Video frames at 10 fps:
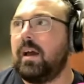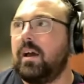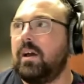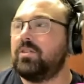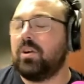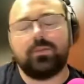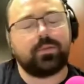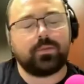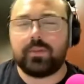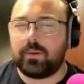had gone
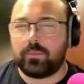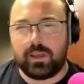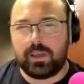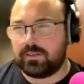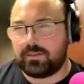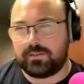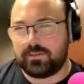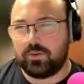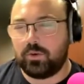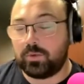through that weird,
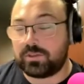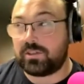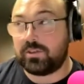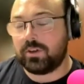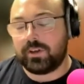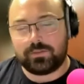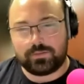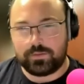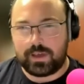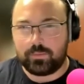or was still going
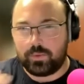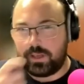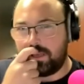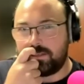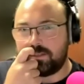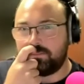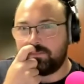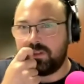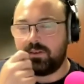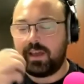through that weird,
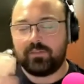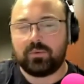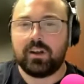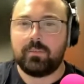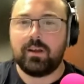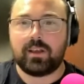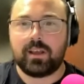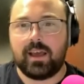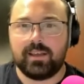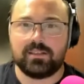everyone in America
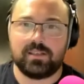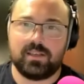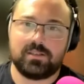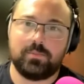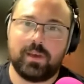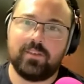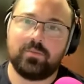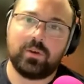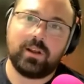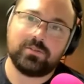hates us, but
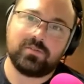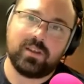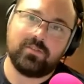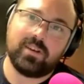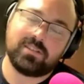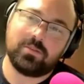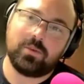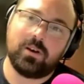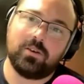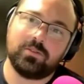everyone else around the rest of the
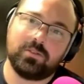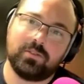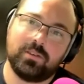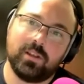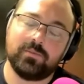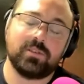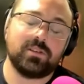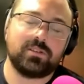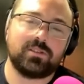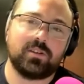world loves
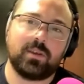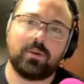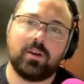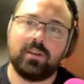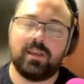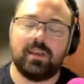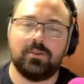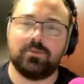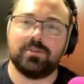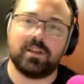us. So they were only
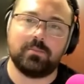heels in